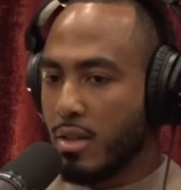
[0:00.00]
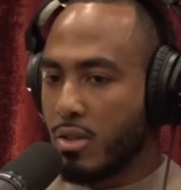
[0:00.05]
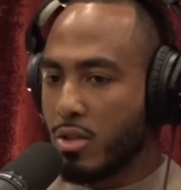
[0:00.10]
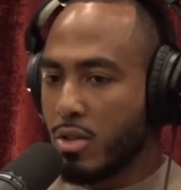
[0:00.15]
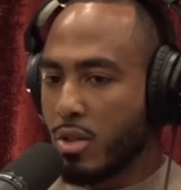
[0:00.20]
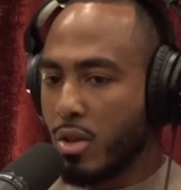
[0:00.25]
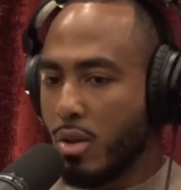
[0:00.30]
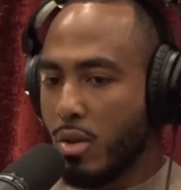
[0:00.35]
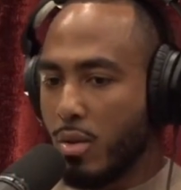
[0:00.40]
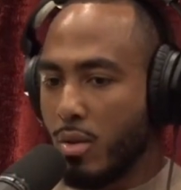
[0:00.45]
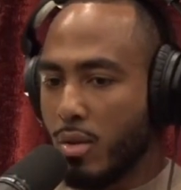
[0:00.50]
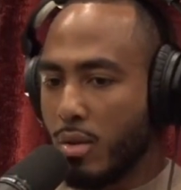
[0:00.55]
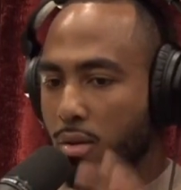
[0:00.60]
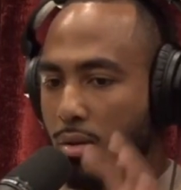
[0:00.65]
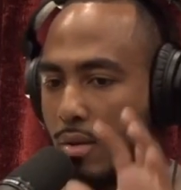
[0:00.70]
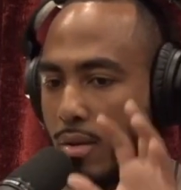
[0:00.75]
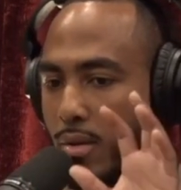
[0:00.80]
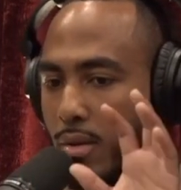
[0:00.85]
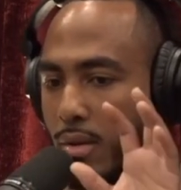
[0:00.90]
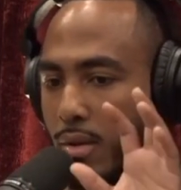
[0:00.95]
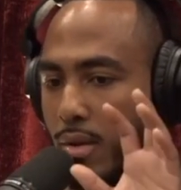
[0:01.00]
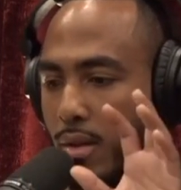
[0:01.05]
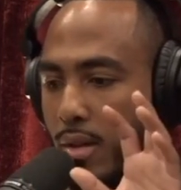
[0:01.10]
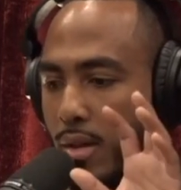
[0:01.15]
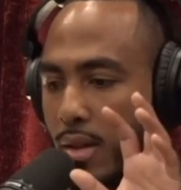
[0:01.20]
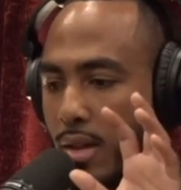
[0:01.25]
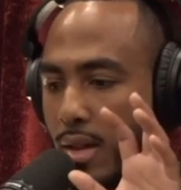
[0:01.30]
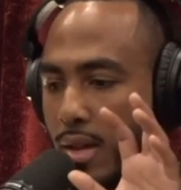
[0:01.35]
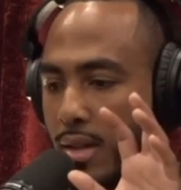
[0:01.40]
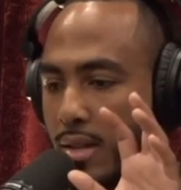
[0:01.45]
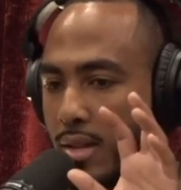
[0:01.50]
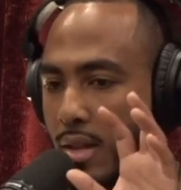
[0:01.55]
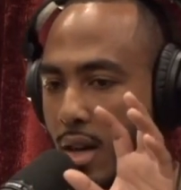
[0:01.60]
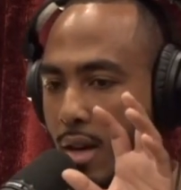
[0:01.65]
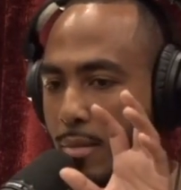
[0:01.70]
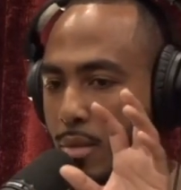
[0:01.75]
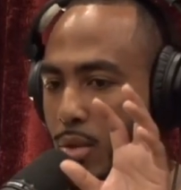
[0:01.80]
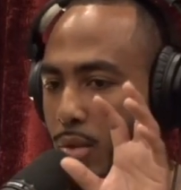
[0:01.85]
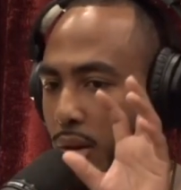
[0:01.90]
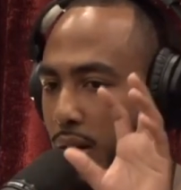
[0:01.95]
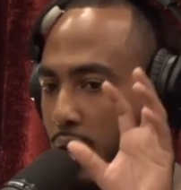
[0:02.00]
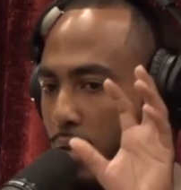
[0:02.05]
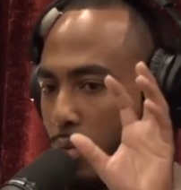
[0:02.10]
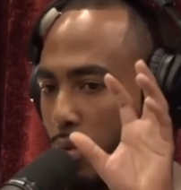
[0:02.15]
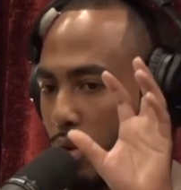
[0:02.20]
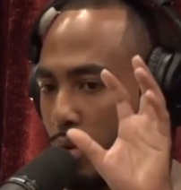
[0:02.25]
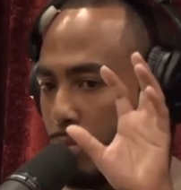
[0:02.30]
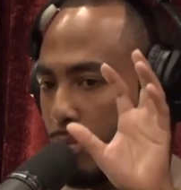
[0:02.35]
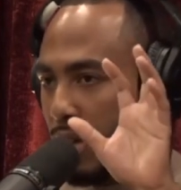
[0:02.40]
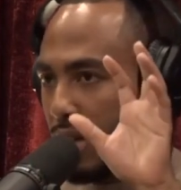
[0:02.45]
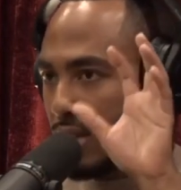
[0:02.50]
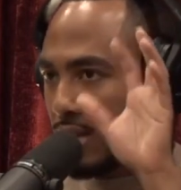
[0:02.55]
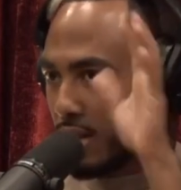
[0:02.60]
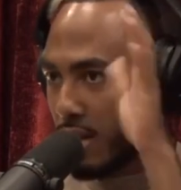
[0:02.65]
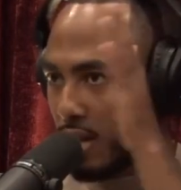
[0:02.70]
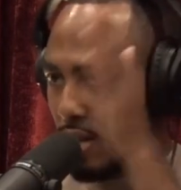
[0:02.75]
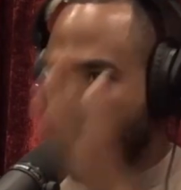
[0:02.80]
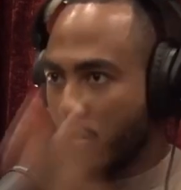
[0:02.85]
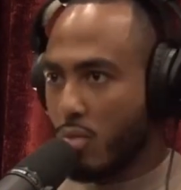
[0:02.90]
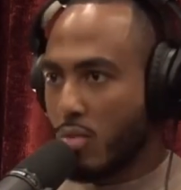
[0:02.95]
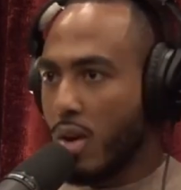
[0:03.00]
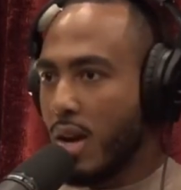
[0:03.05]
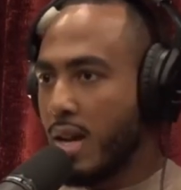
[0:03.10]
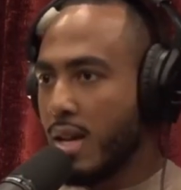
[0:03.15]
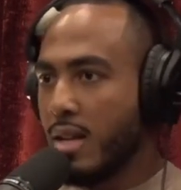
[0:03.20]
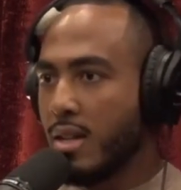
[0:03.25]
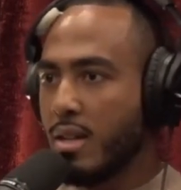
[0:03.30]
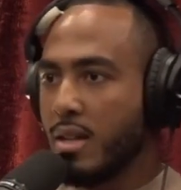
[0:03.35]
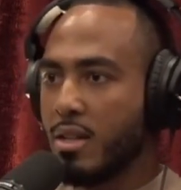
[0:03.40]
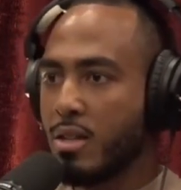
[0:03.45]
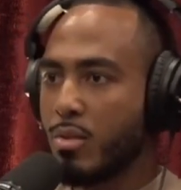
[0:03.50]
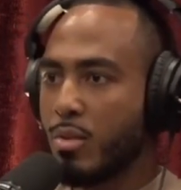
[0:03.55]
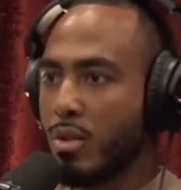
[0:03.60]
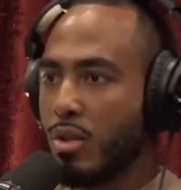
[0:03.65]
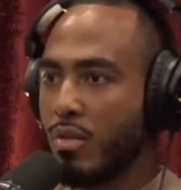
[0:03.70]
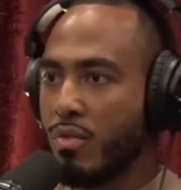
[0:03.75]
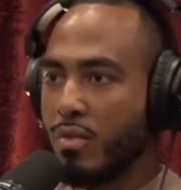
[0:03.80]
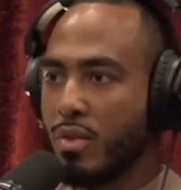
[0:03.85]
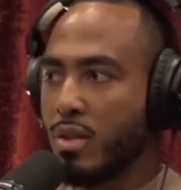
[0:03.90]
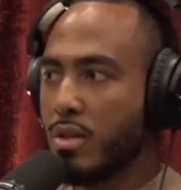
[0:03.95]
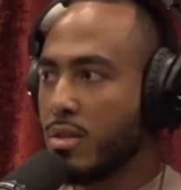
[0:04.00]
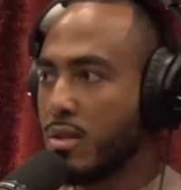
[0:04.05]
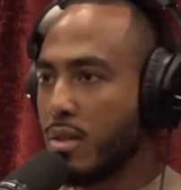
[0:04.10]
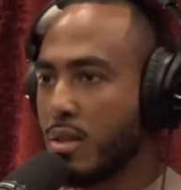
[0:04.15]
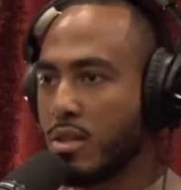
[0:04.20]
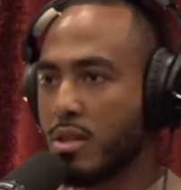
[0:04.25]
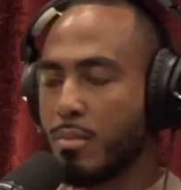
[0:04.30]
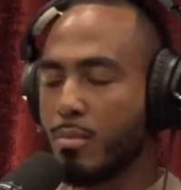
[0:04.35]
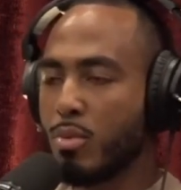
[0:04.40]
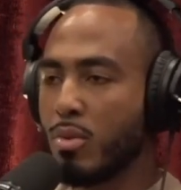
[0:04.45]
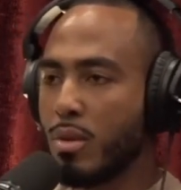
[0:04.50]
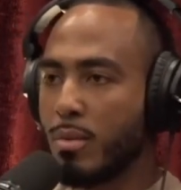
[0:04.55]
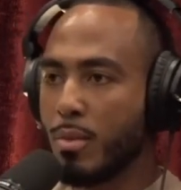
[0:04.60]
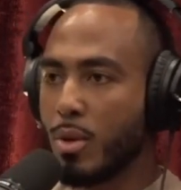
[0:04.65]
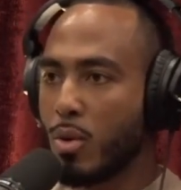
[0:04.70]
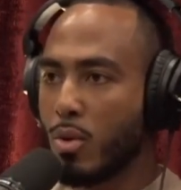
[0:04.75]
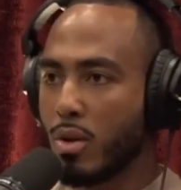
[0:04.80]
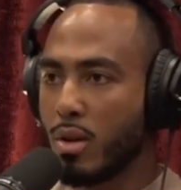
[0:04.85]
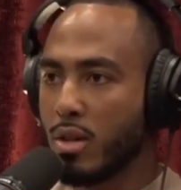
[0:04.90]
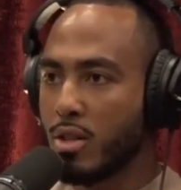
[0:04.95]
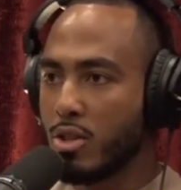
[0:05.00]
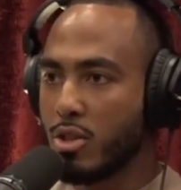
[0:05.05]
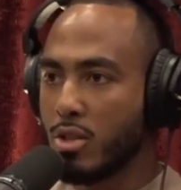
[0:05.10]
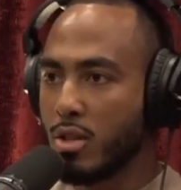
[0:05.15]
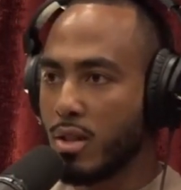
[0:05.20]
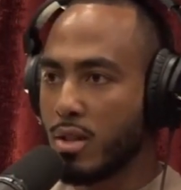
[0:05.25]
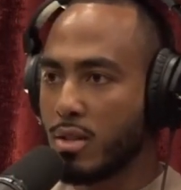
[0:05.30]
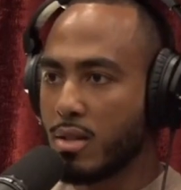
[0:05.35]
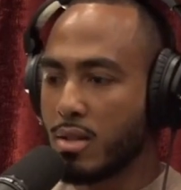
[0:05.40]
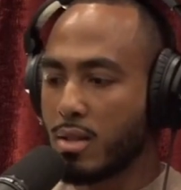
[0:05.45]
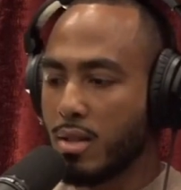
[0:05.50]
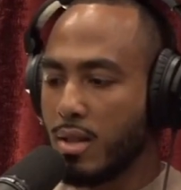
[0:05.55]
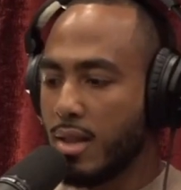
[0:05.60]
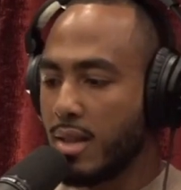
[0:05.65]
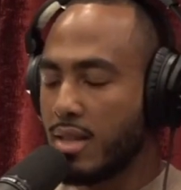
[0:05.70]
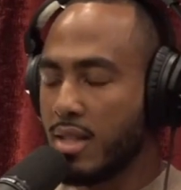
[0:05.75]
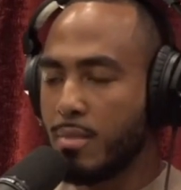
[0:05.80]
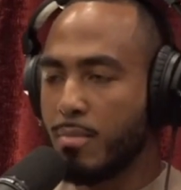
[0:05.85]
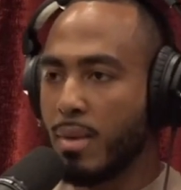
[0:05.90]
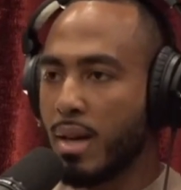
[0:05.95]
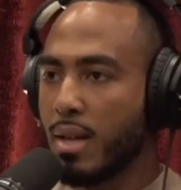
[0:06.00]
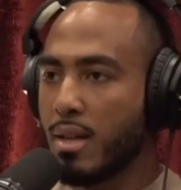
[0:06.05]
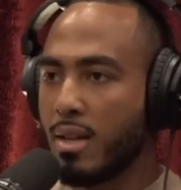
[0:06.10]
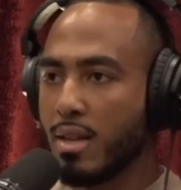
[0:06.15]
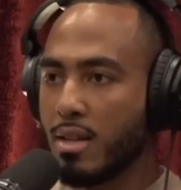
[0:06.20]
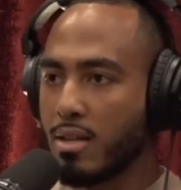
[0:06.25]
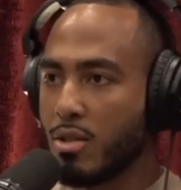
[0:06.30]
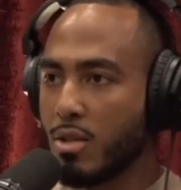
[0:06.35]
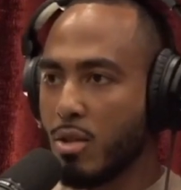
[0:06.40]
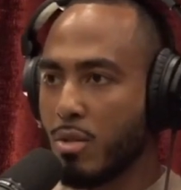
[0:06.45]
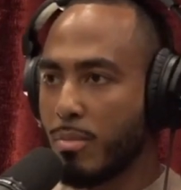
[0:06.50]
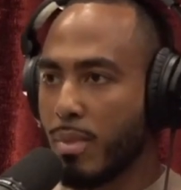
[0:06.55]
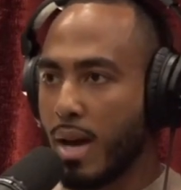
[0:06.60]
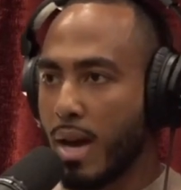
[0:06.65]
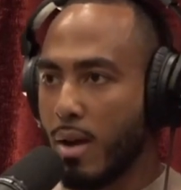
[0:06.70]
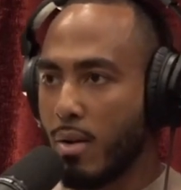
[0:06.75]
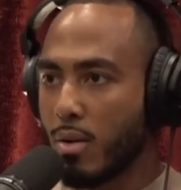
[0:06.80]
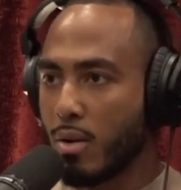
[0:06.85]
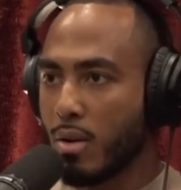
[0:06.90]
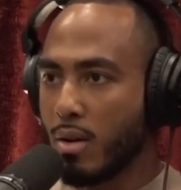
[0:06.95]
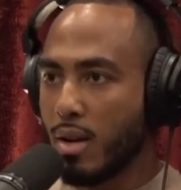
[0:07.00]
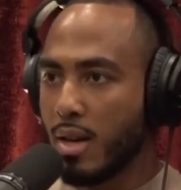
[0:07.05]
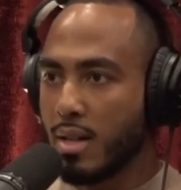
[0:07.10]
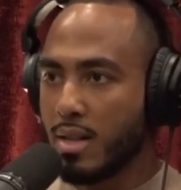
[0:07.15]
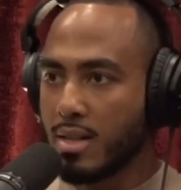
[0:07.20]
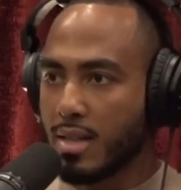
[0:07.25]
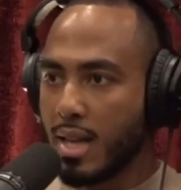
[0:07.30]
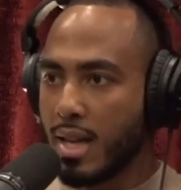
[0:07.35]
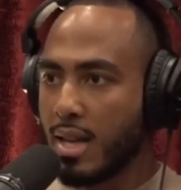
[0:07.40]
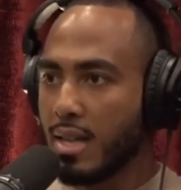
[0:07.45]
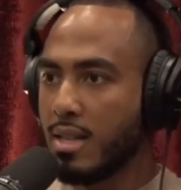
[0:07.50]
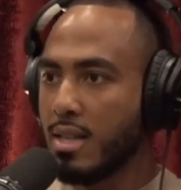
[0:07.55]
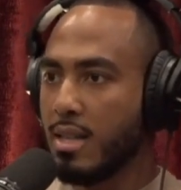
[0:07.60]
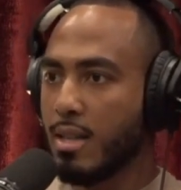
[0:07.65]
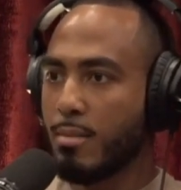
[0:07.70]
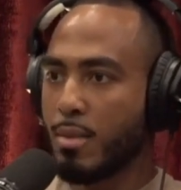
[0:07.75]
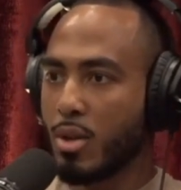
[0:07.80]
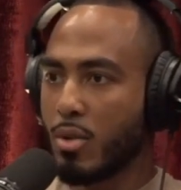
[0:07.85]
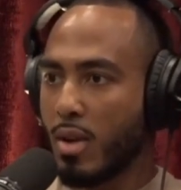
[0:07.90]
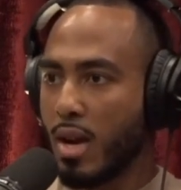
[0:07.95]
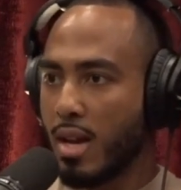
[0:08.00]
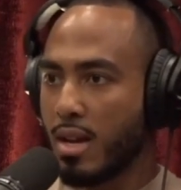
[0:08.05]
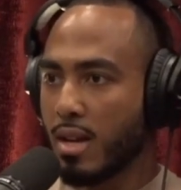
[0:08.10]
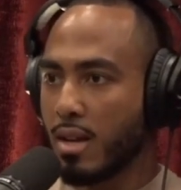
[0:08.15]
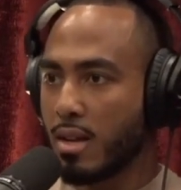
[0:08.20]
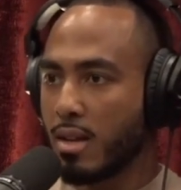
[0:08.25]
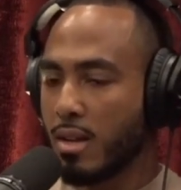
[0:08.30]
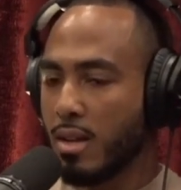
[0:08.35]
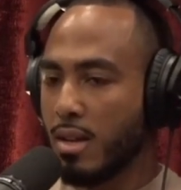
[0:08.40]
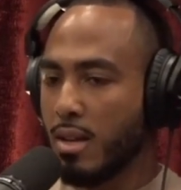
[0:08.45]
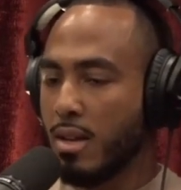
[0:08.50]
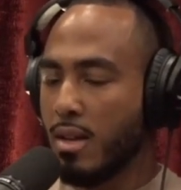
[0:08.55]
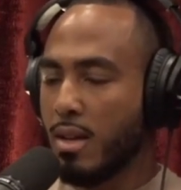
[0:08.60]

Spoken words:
so it's come to a head where basically the right in Israel feels the Supreme Court is just expanding its own power and is anti-democratic.